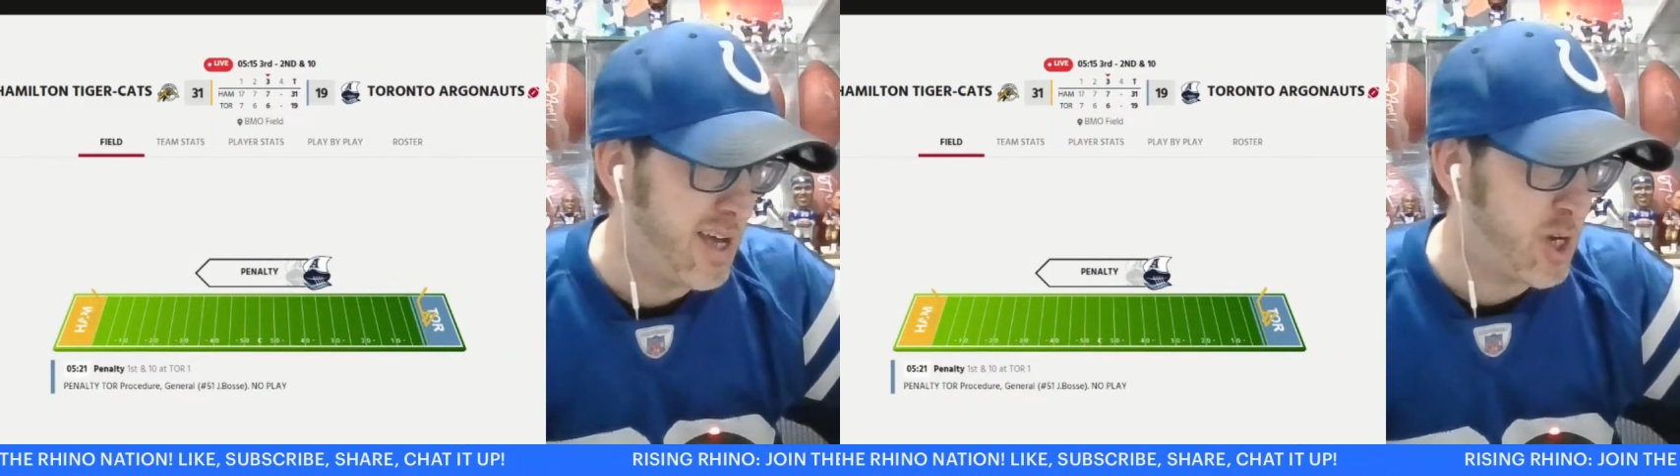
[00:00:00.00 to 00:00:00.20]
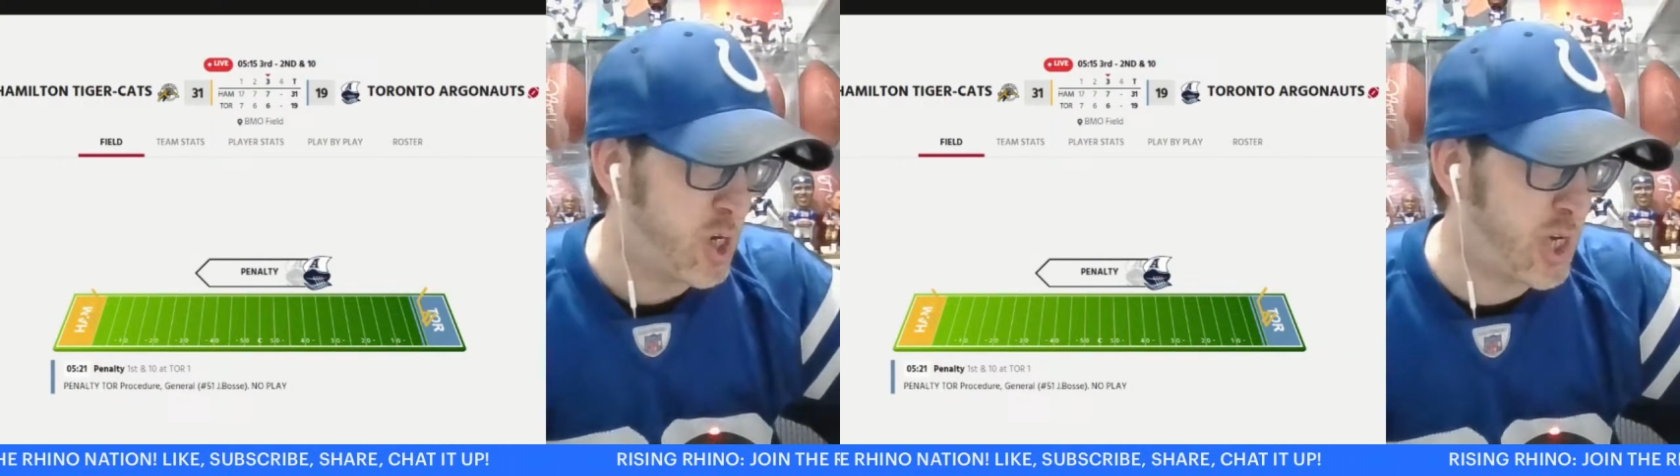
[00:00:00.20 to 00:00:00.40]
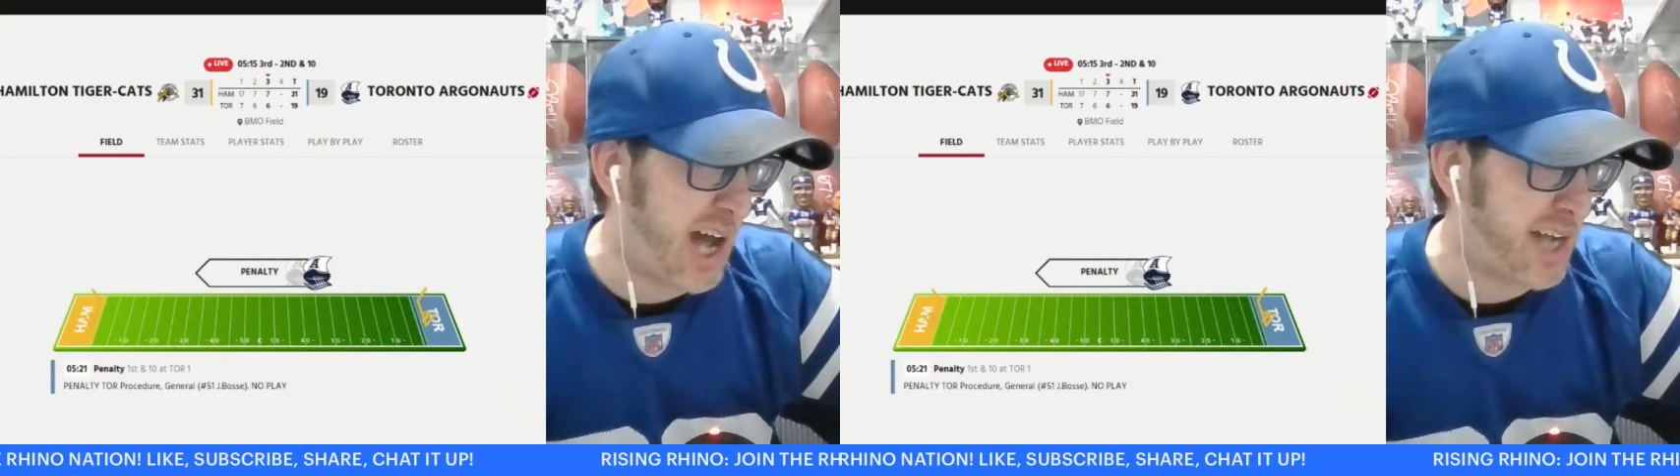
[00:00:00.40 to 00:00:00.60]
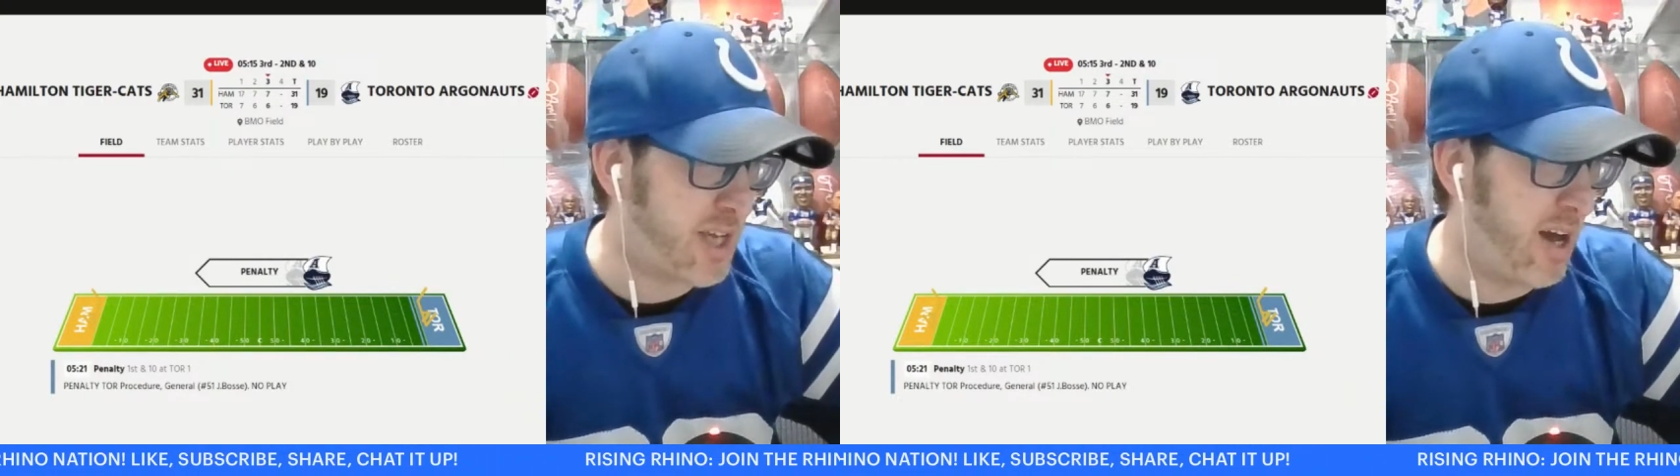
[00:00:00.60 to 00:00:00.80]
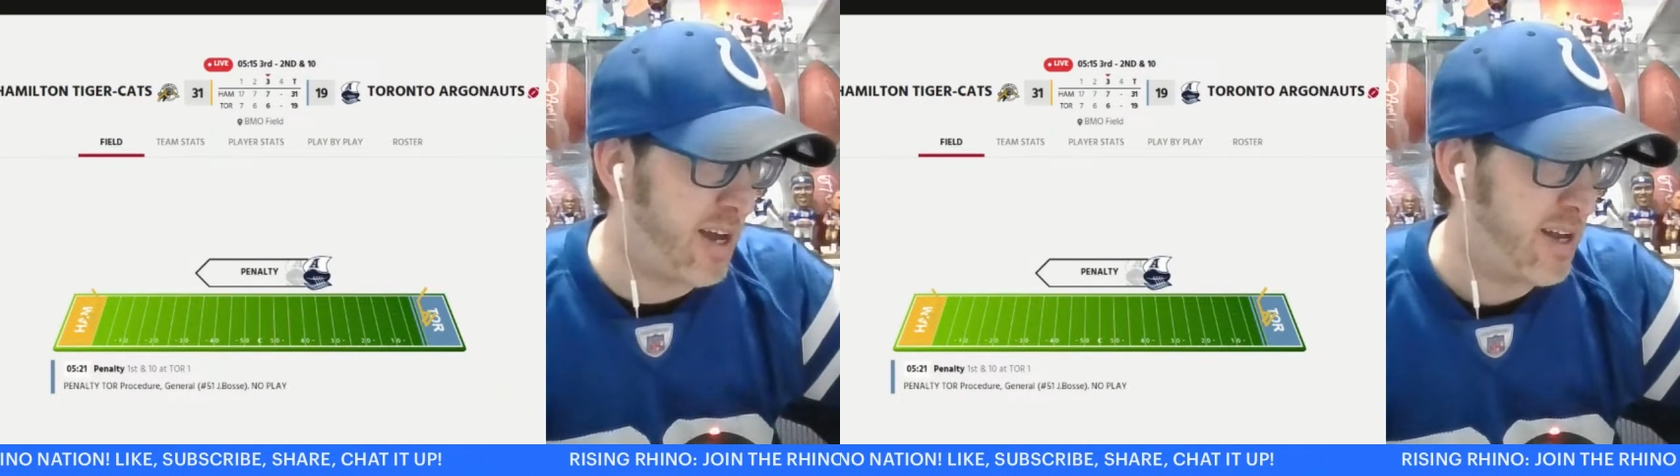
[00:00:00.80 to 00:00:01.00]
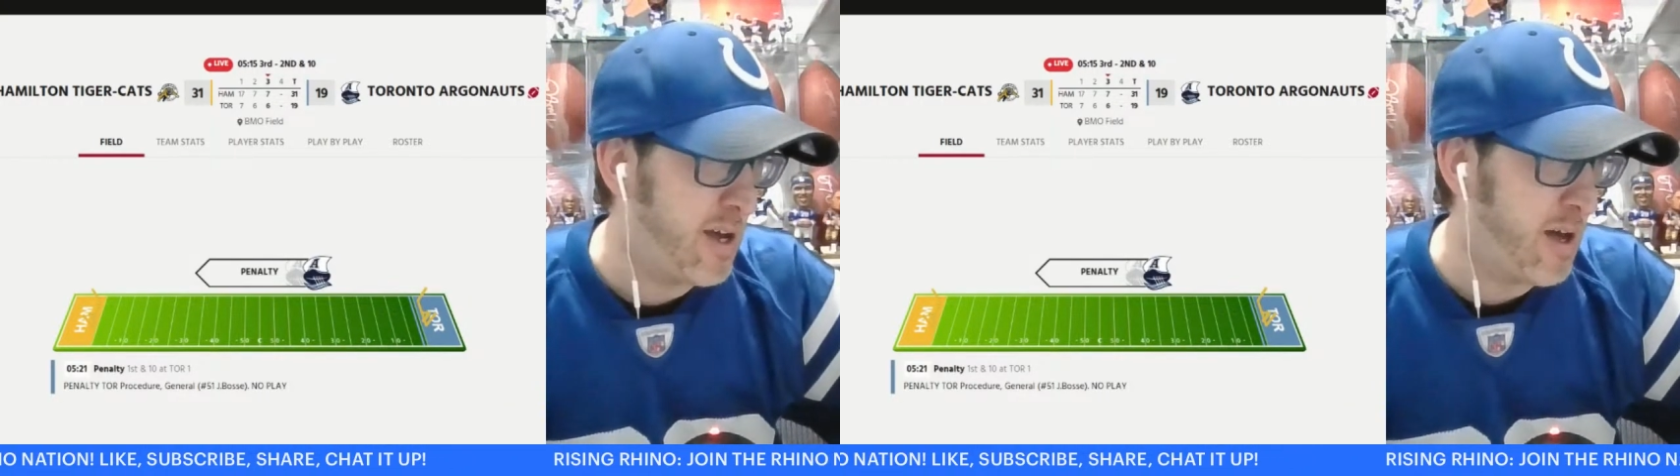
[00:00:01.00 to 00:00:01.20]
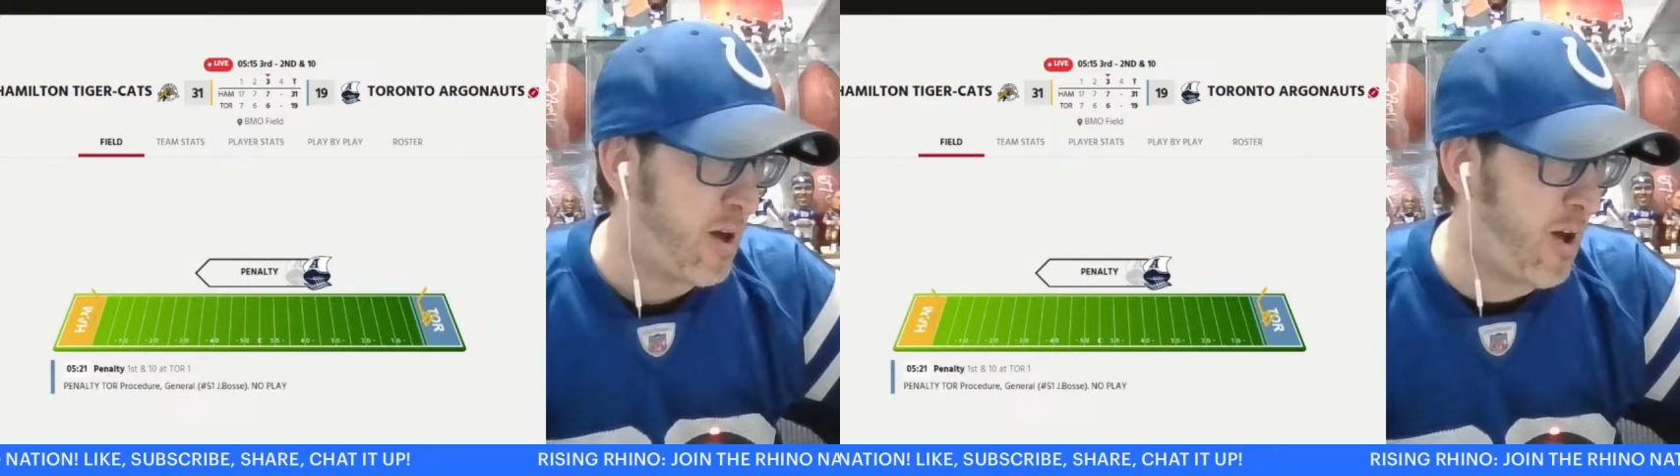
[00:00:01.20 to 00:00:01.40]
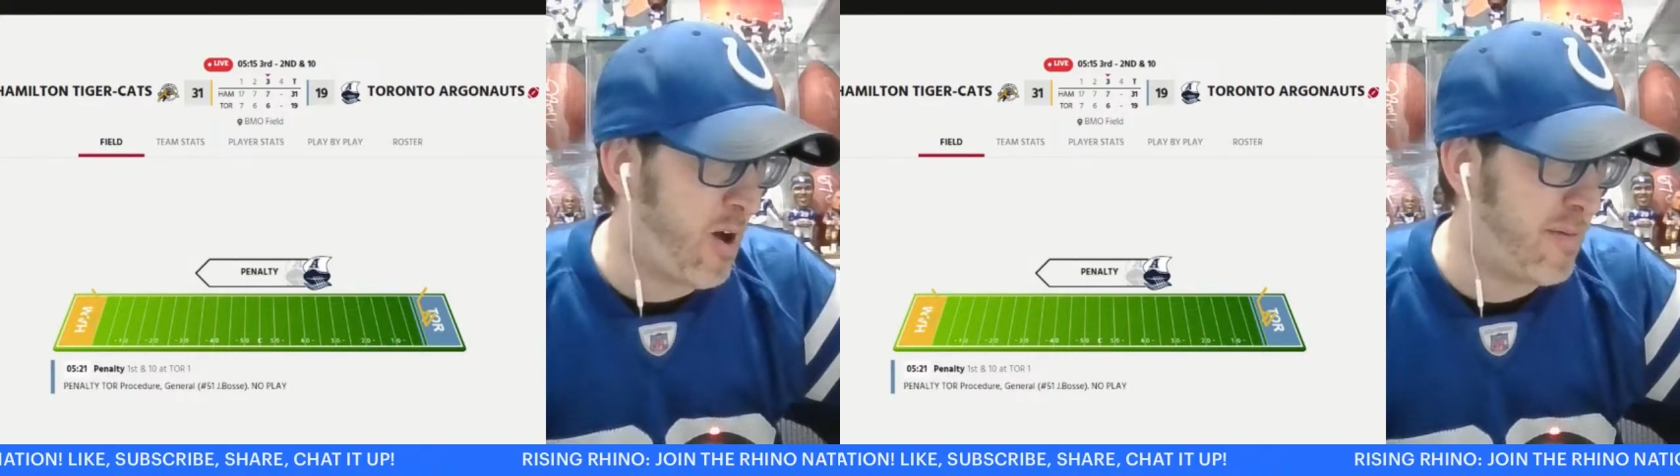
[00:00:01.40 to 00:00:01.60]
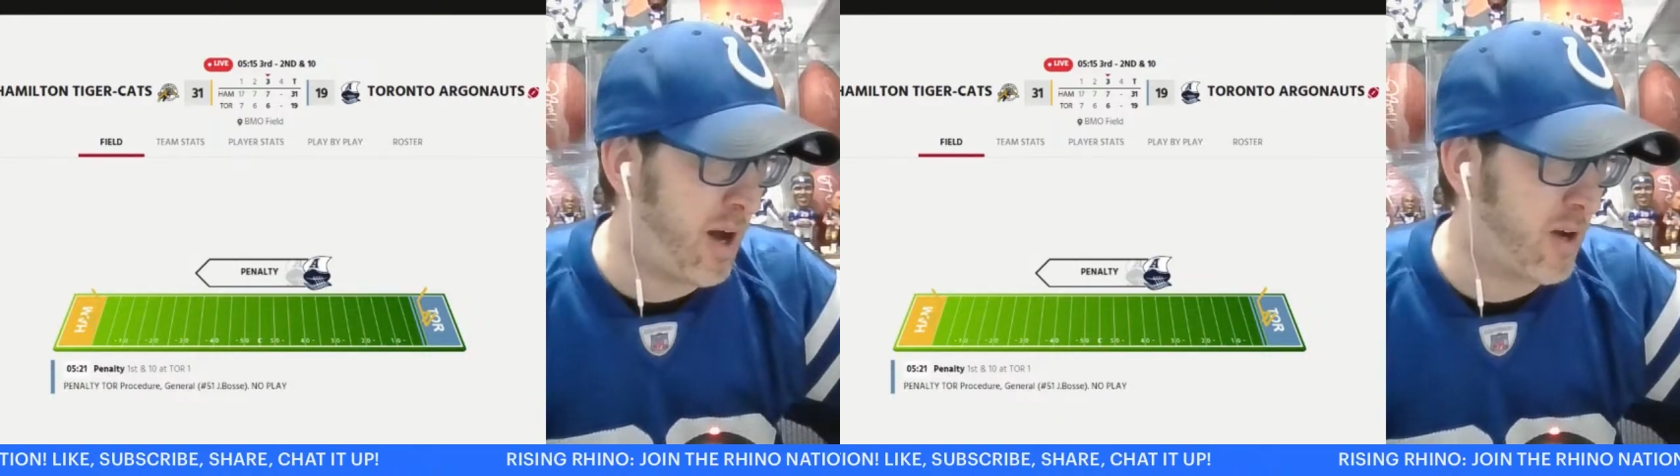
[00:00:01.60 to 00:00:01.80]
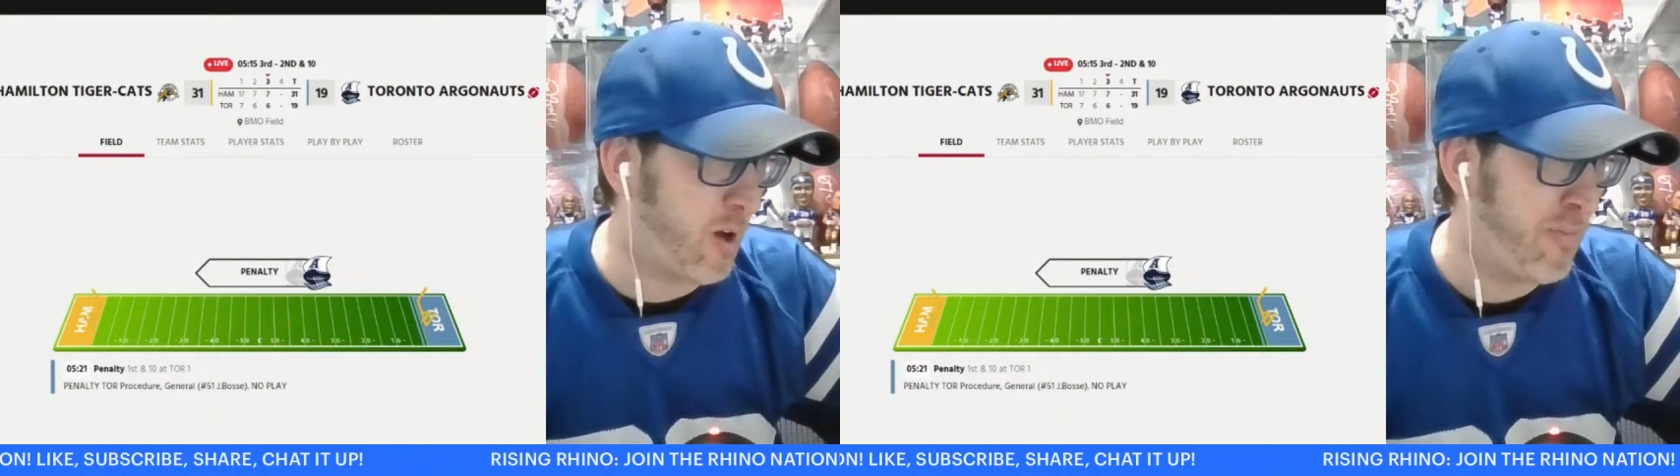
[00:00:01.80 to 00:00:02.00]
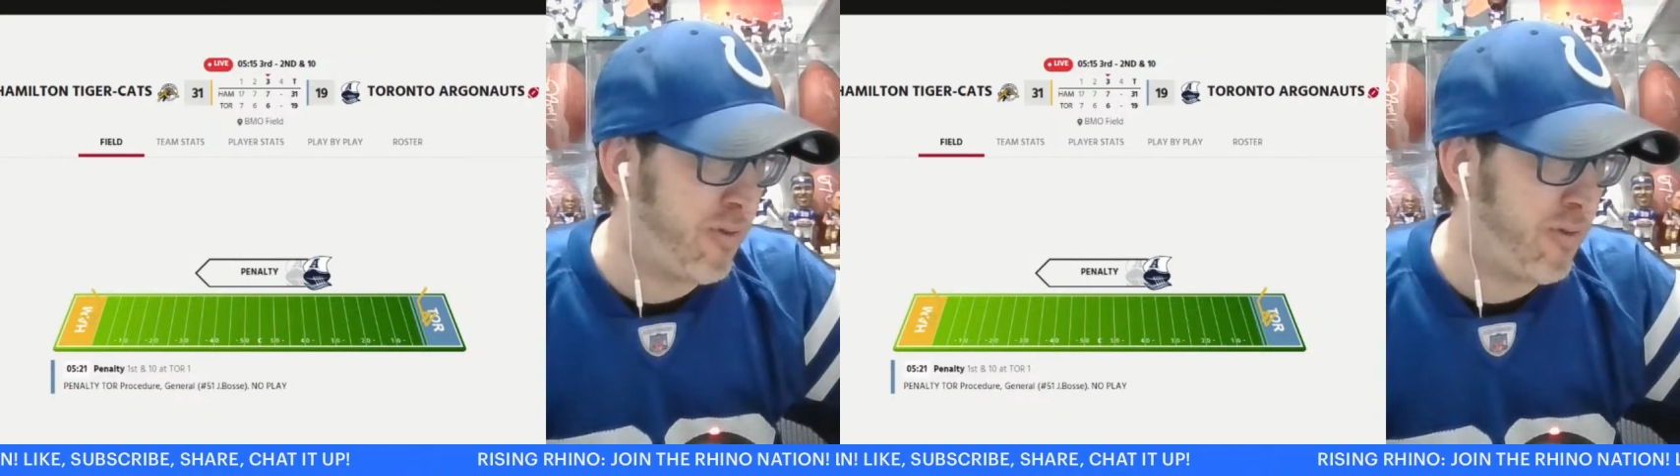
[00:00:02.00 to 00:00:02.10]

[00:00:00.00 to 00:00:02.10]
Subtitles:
Shotgun. Arbuckle.